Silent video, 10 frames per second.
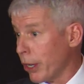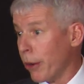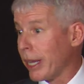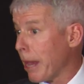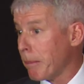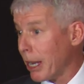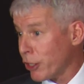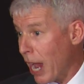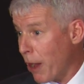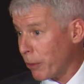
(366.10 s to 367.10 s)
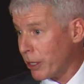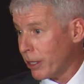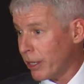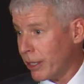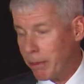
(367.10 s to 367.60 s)
you don't get much out.
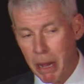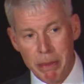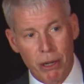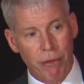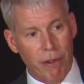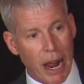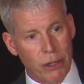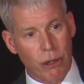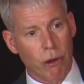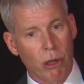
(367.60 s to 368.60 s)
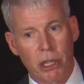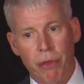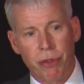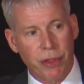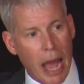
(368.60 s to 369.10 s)
Maybe your fracture goes
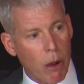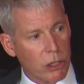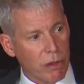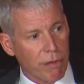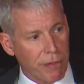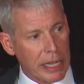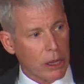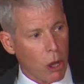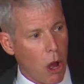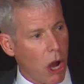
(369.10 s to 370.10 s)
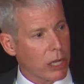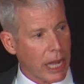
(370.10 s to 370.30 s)
1,000 feet long.